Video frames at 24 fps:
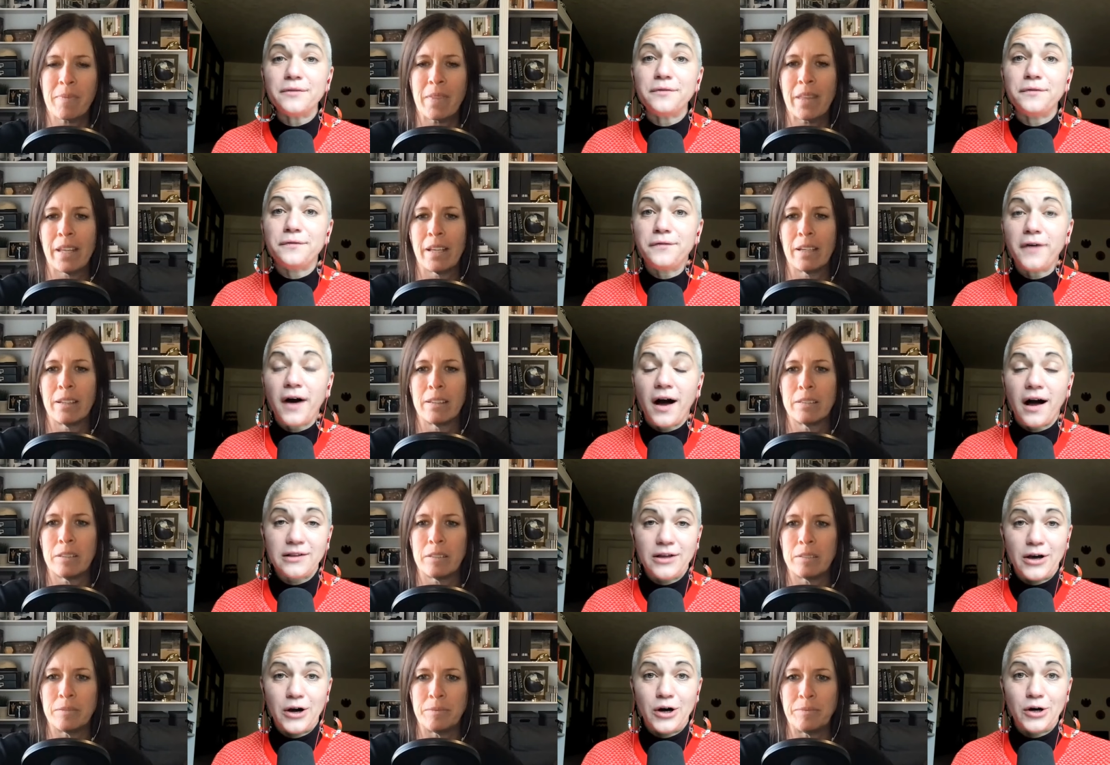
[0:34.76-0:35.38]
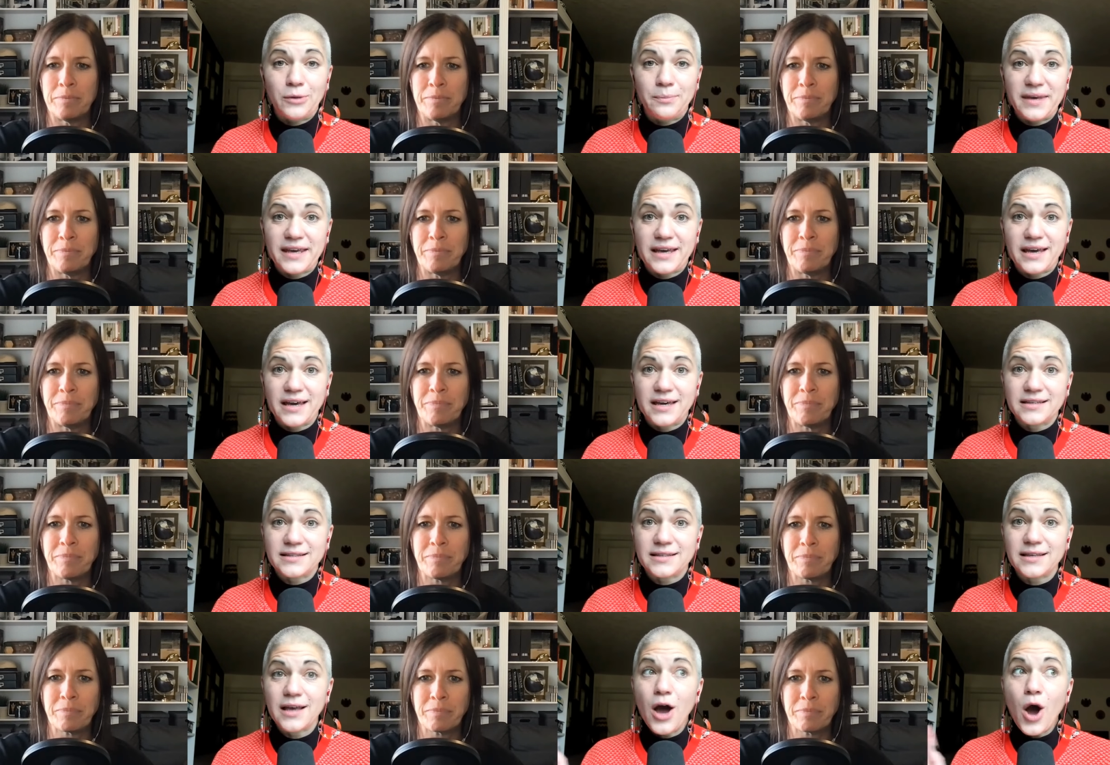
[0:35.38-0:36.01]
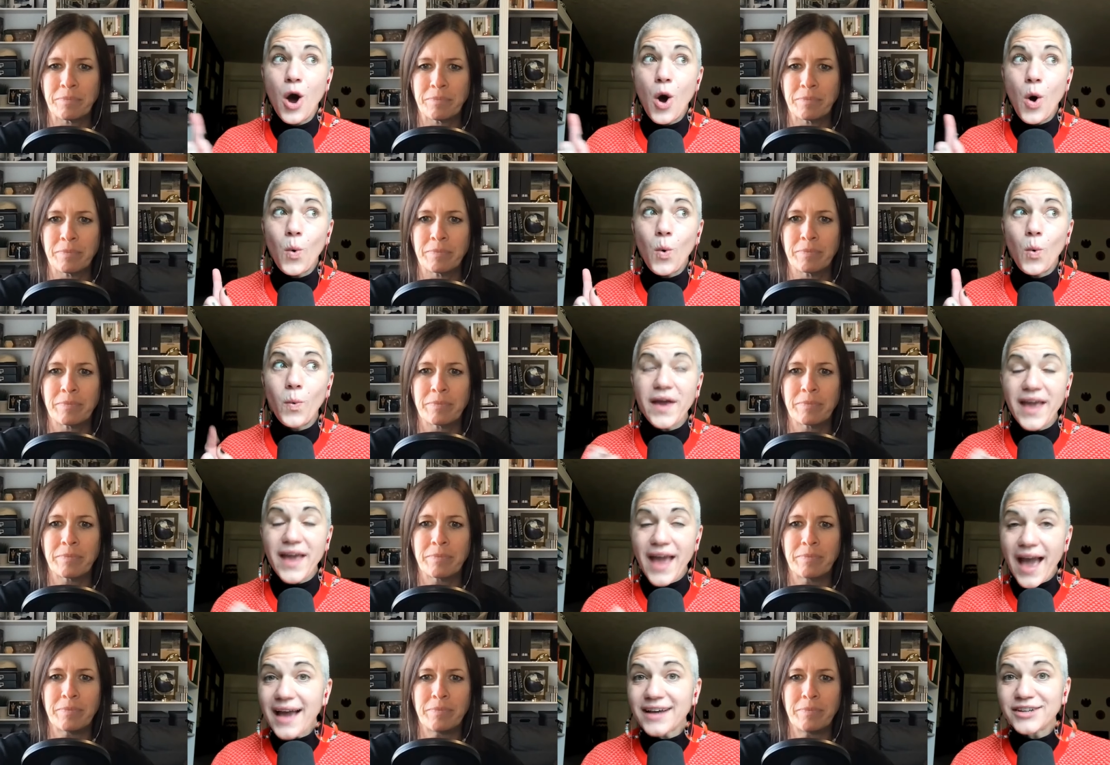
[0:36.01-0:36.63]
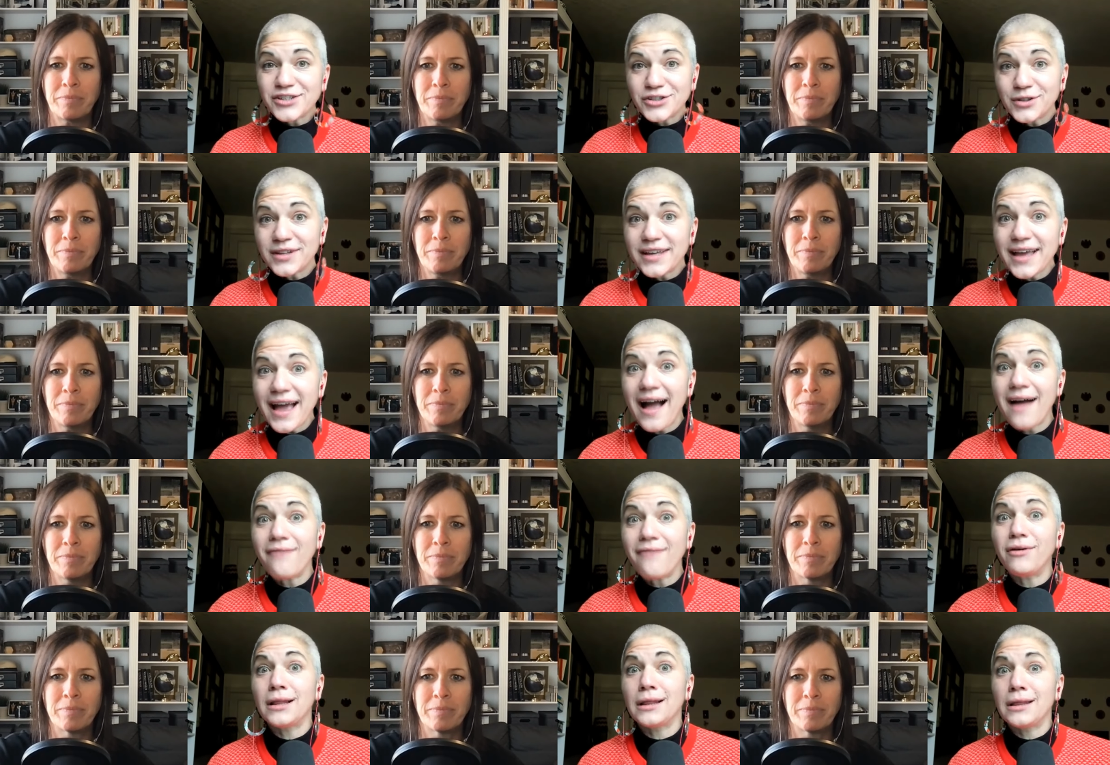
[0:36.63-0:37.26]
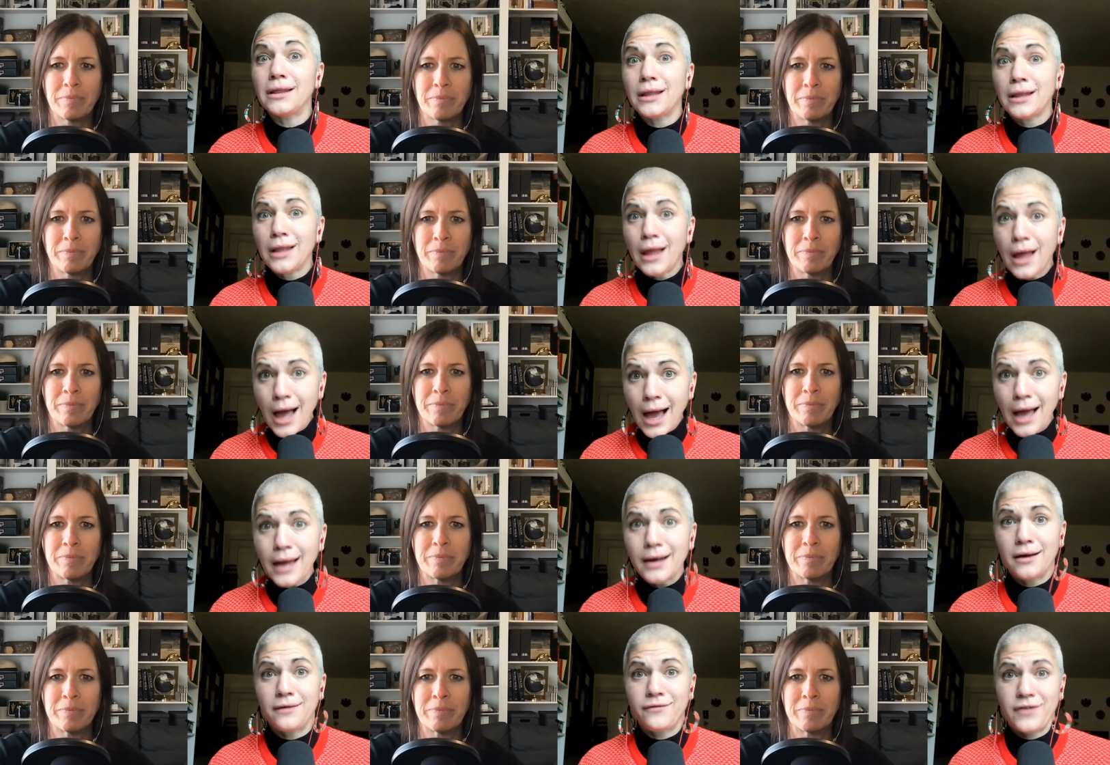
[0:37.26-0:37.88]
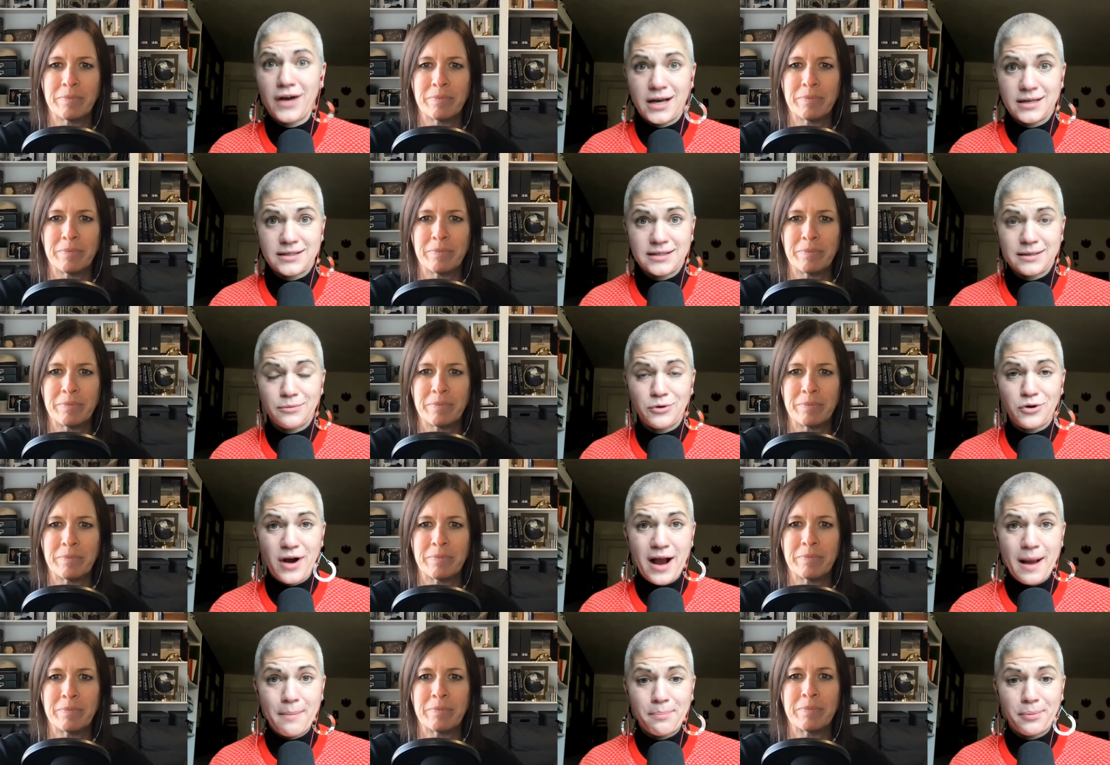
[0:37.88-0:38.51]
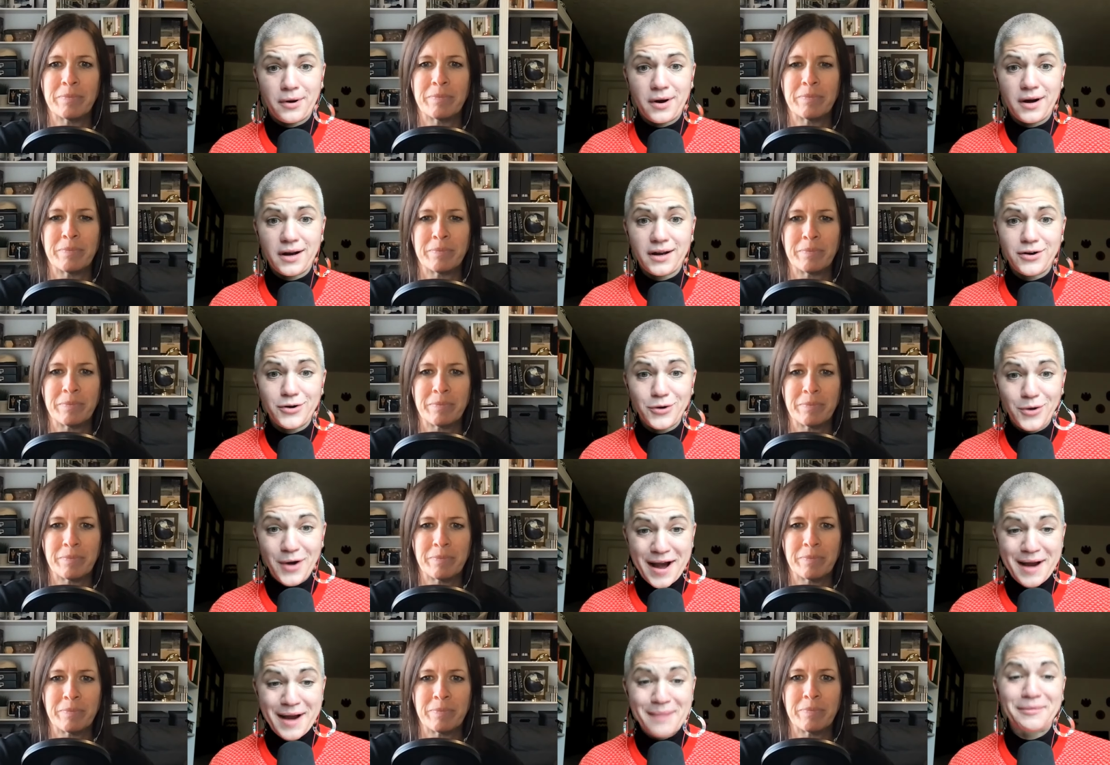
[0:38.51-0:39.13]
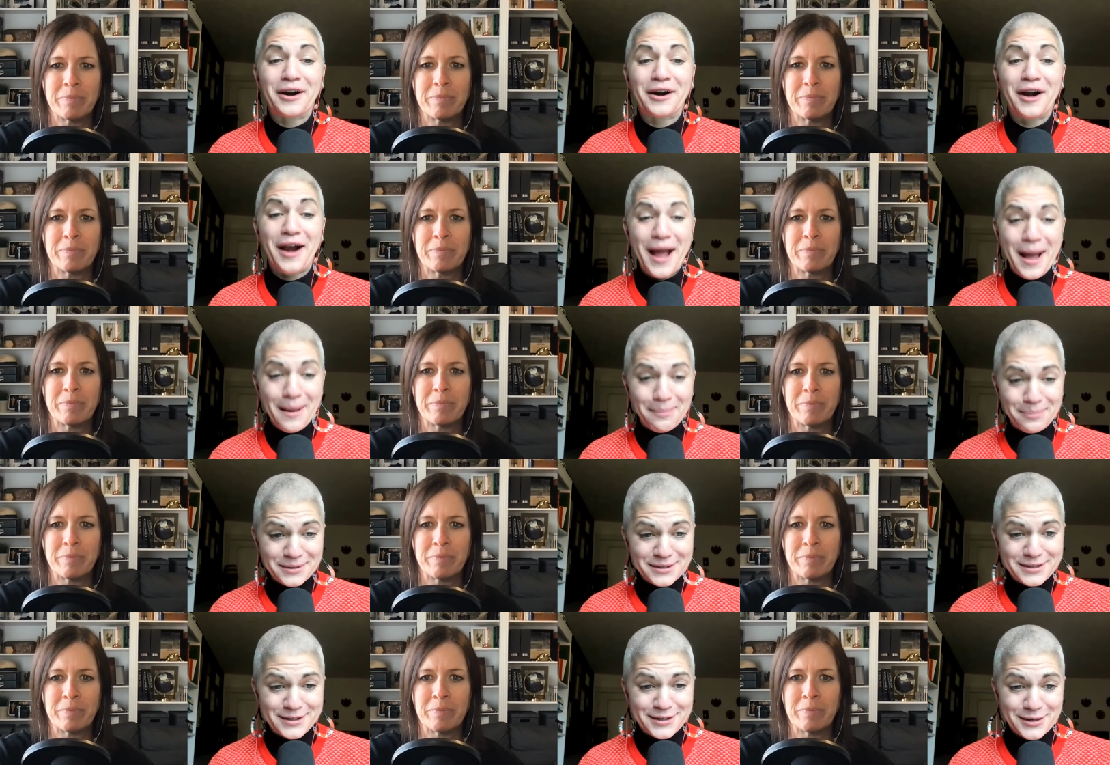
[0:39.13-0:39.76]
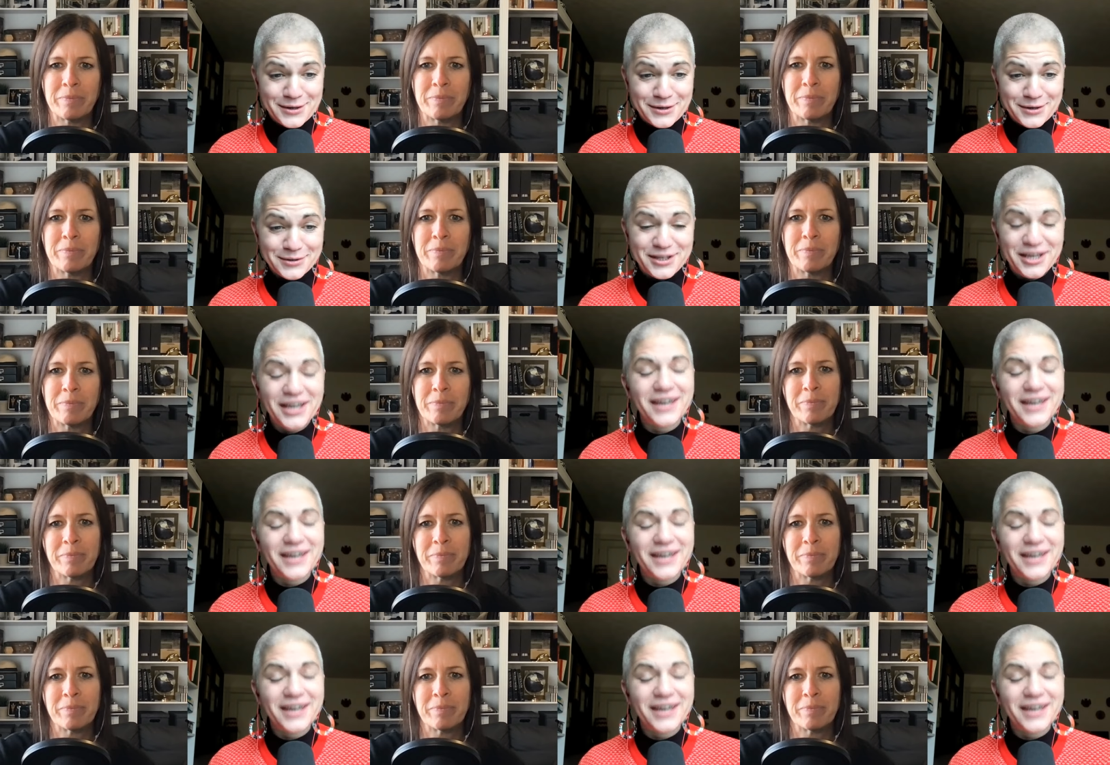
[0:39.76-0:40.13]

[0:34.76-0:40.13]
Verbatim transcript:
Speaker 1: follow because we actually have a lot of awesome grapper, grammar episodes.